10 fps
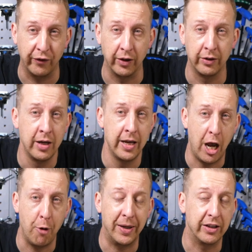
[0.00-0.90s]
for
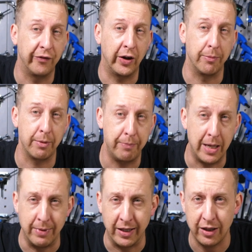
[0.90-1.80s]
helping develop
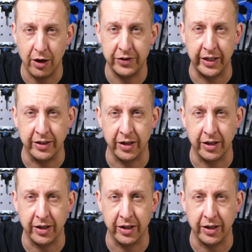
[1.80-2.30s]
B B thirty.